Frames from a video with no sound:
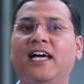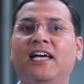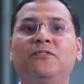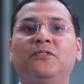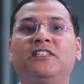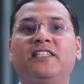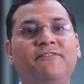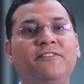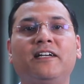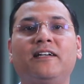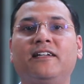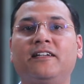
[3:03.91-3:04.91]
I would
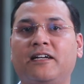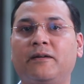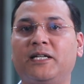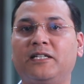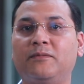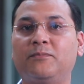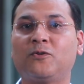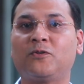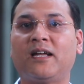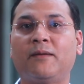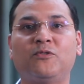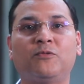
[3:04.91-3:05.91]
definitely recommend the
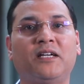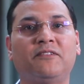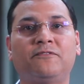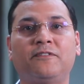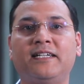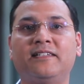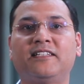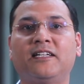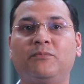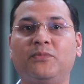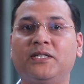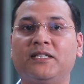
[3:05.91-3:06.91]
program to my friends
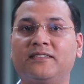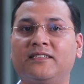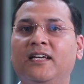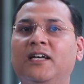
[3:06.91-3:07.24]
and peers